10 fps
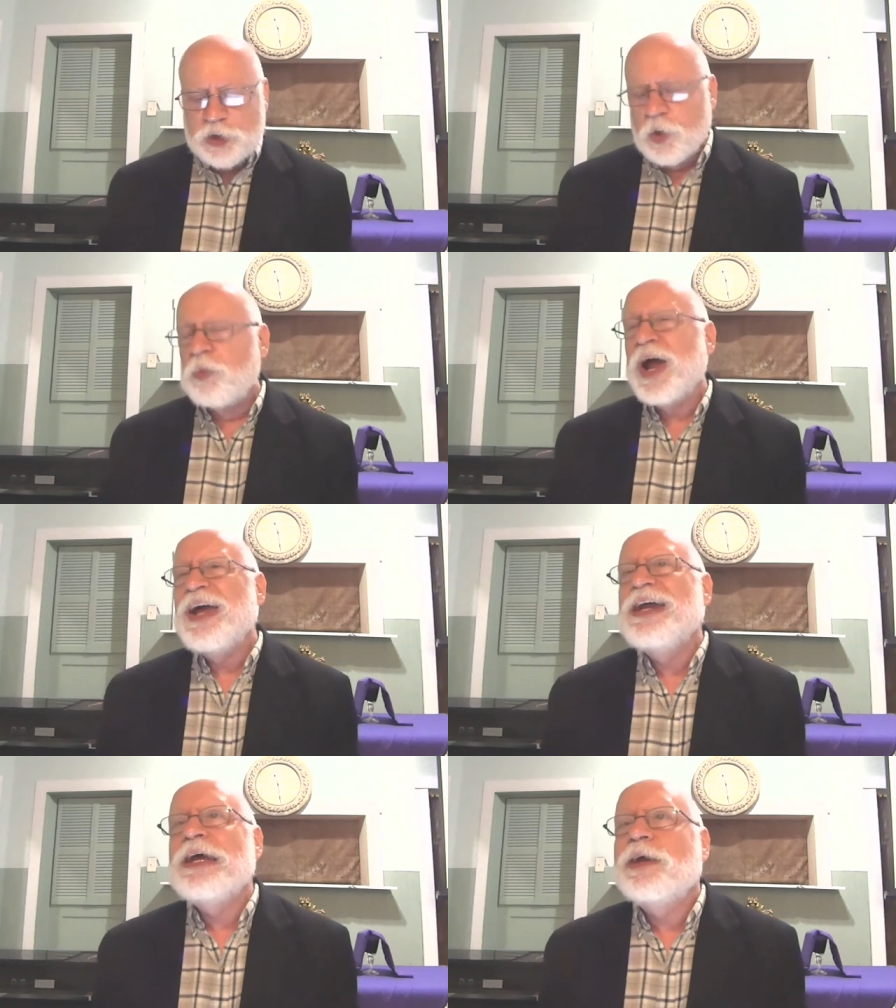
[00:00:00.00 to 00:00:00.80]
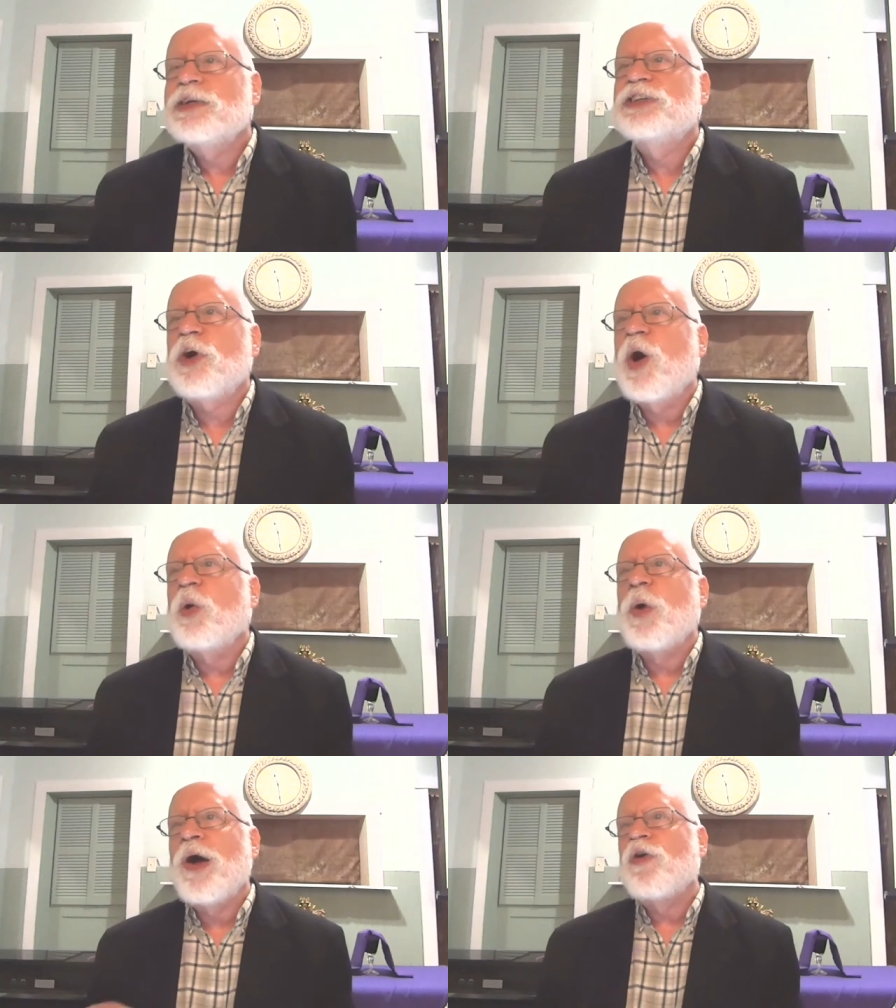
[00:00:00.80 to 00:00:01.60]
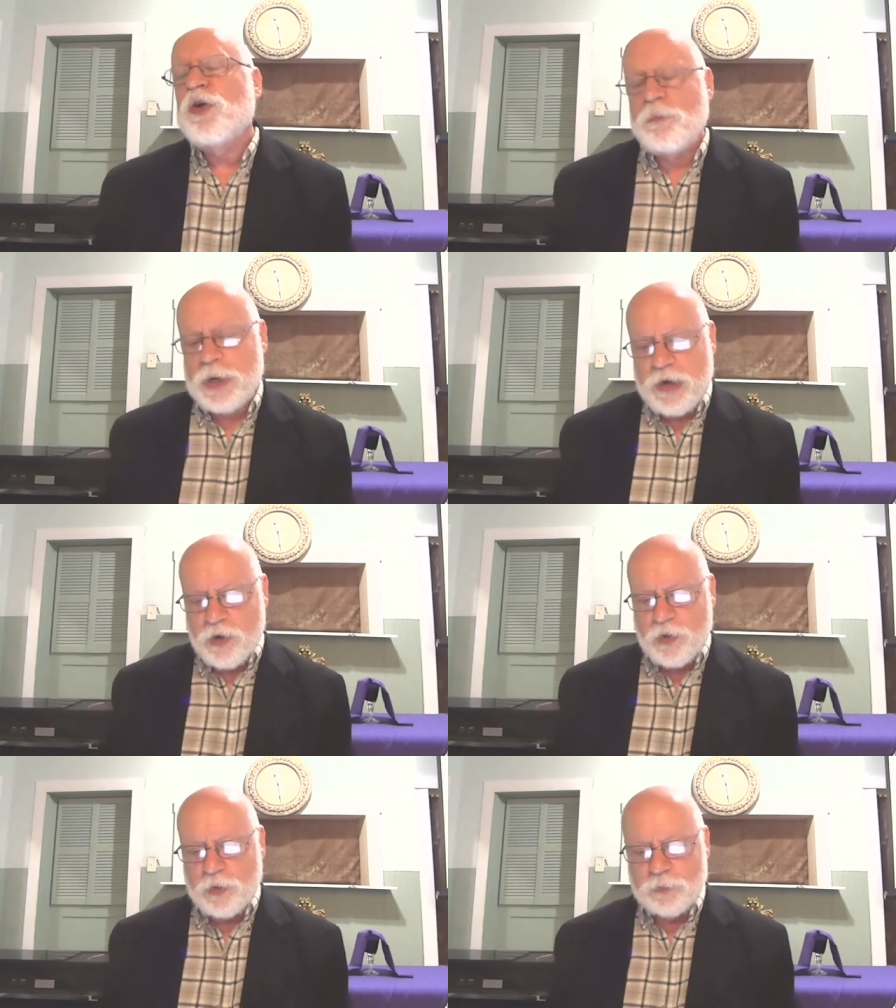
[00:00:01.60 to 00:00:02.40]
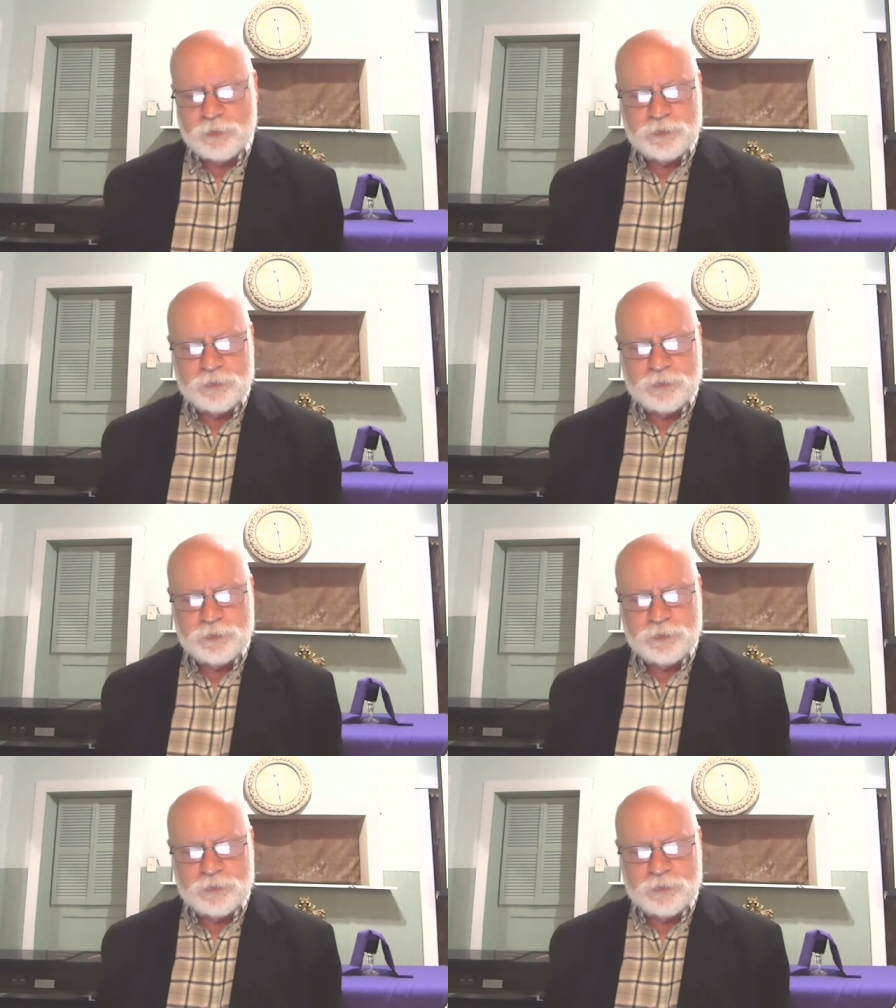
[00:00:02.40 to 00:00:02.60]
your radiance are welcome here.